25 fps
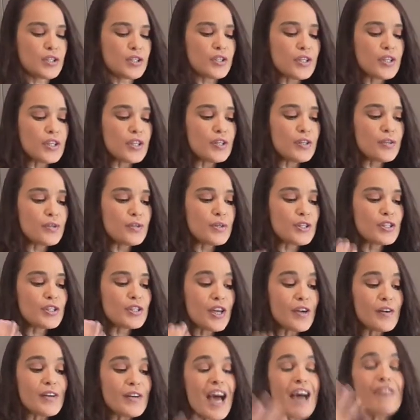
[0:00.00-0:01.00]
you
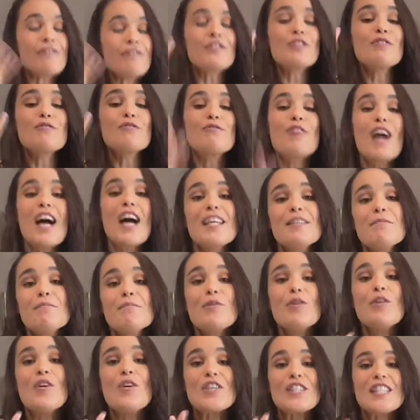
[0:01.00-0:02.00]
don't have to write
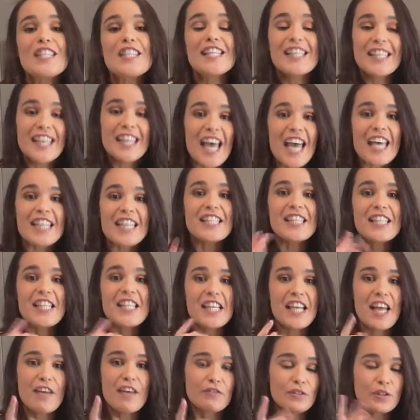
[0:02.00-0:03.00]
more to get to
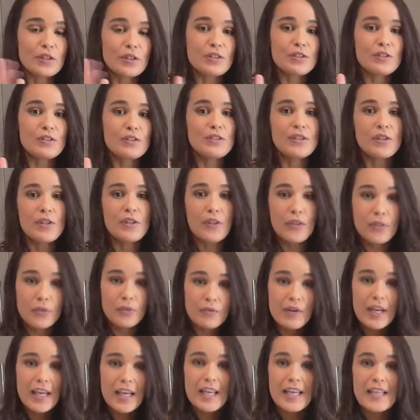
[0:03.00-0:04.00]
the level
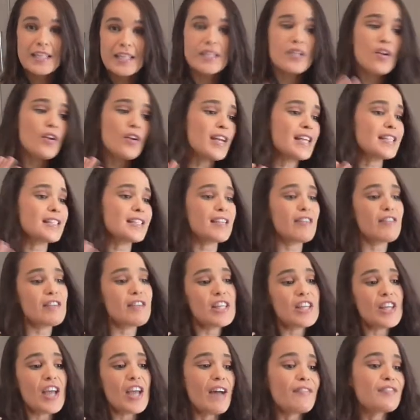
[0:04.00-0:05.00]
3. It's not necessarily
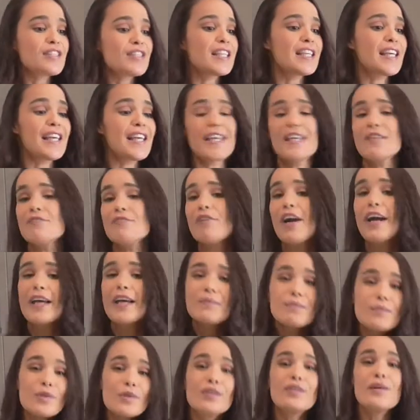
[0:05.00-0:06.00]
that you have to keep
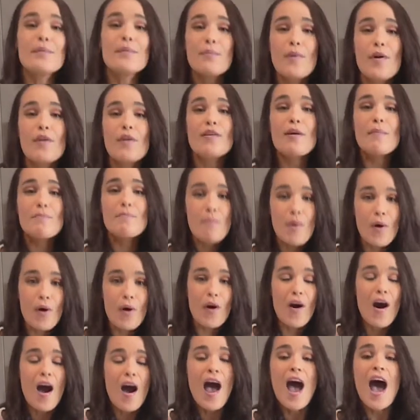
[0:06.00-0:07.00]
writing more and more and
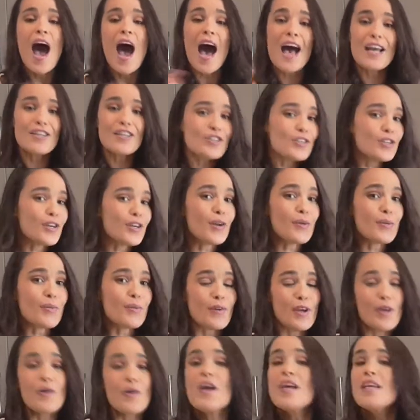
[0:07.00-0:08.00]
more as you go
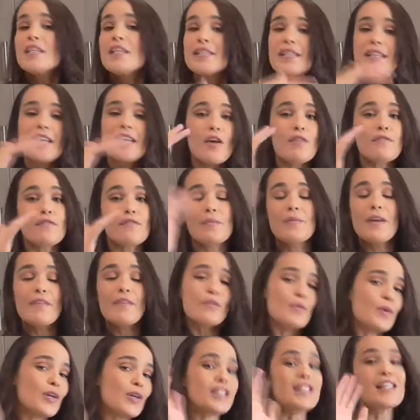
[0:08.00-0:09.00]
through to go from
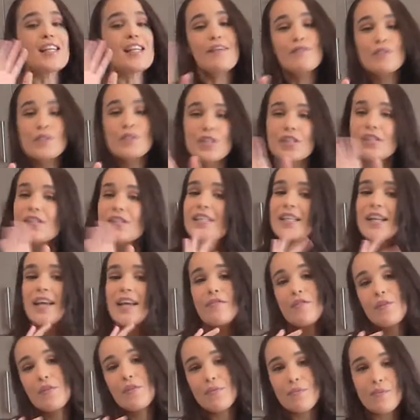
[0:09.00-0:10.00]
level 1 to level 2 to
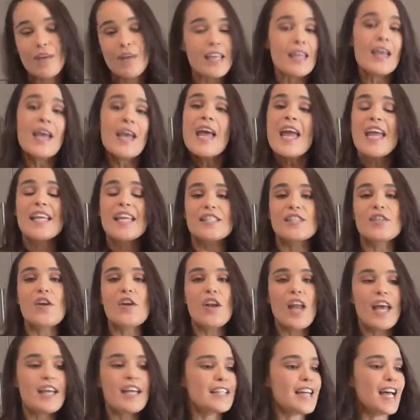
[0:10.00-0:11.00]
level 3. It's
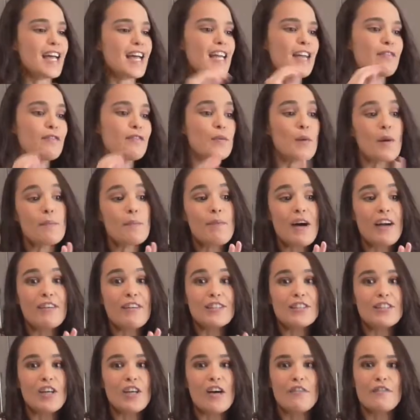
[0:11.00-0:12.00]
not like a level 1
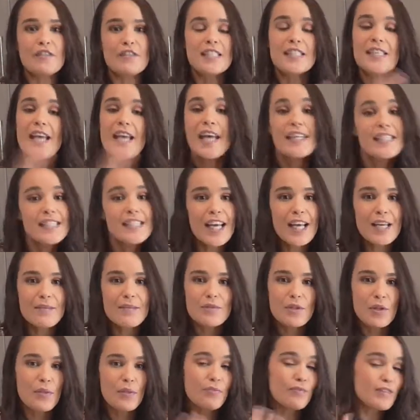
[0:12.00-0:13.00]
paragraph is 10
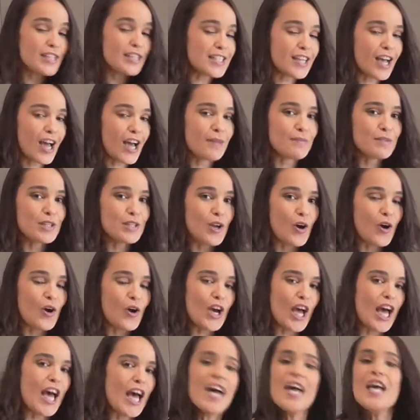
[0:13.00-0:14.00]
times or 3 times
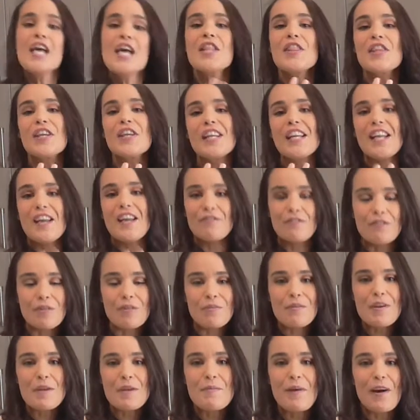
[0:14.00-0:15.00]
longer than a level
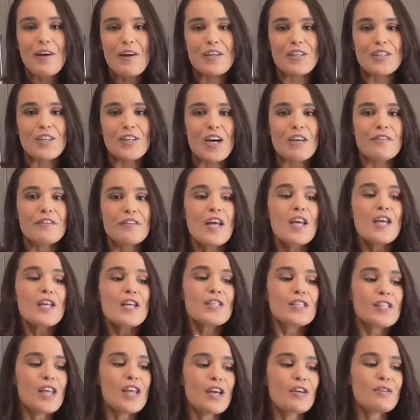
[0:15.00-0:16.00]
3 paragraph.
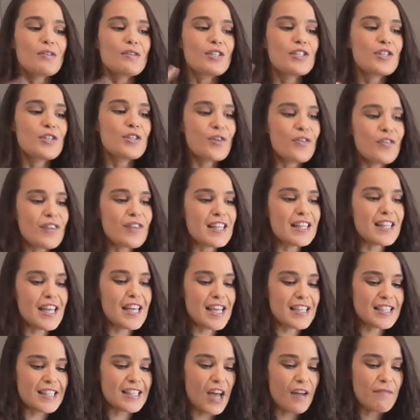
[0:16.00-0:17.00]
So during
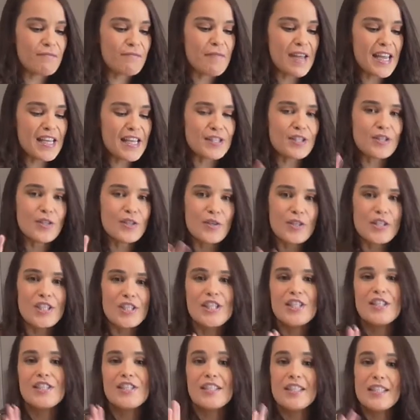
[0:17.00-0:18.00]
this, I've made sure
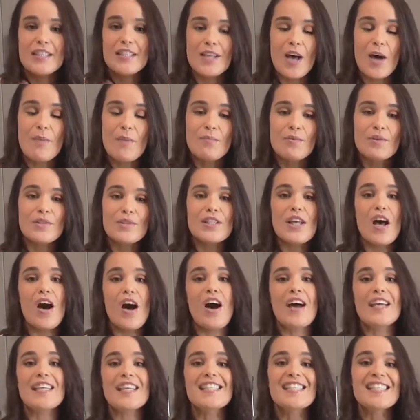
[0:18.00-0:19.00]
to use examples that
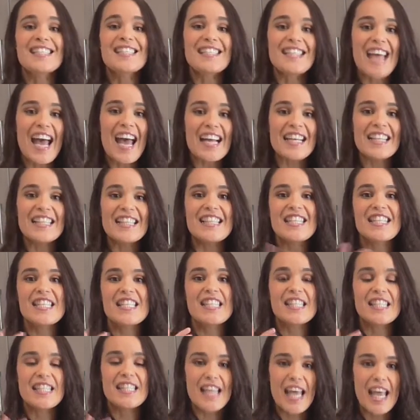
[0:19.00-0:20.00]
are exactly
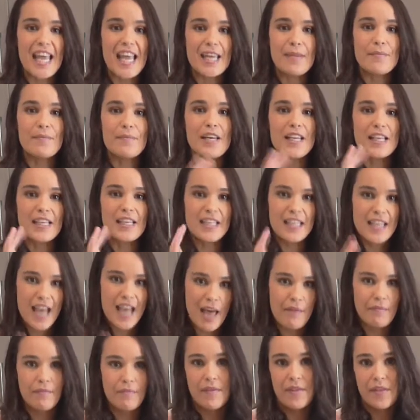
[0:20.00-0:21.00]
the same
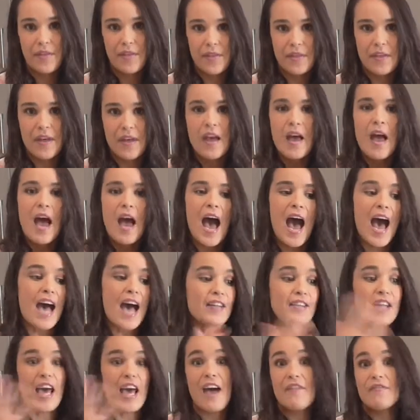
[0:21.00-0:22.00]
length
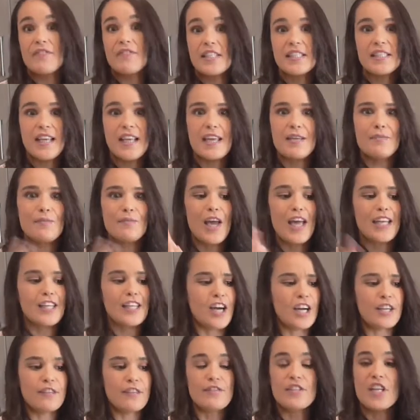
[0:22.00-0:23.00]
and have the same like
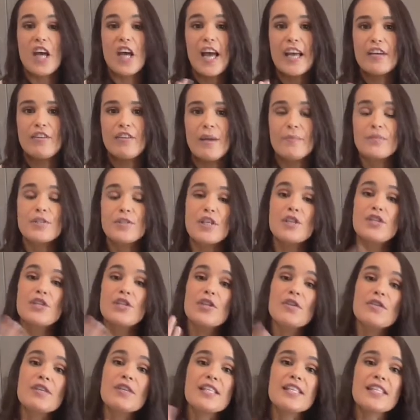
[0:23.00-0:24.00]
kind of diagram, so
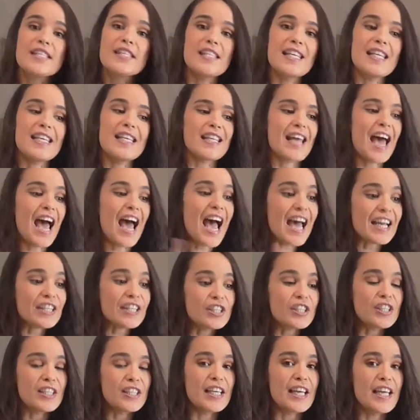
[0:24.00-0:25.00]
you can see that
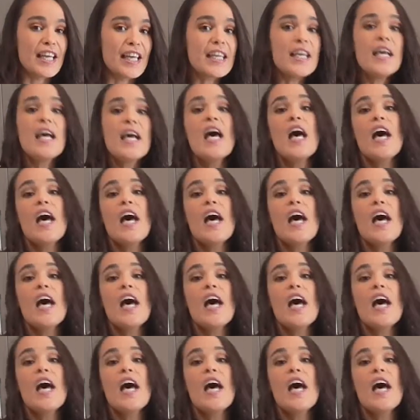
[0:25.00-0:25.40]
actually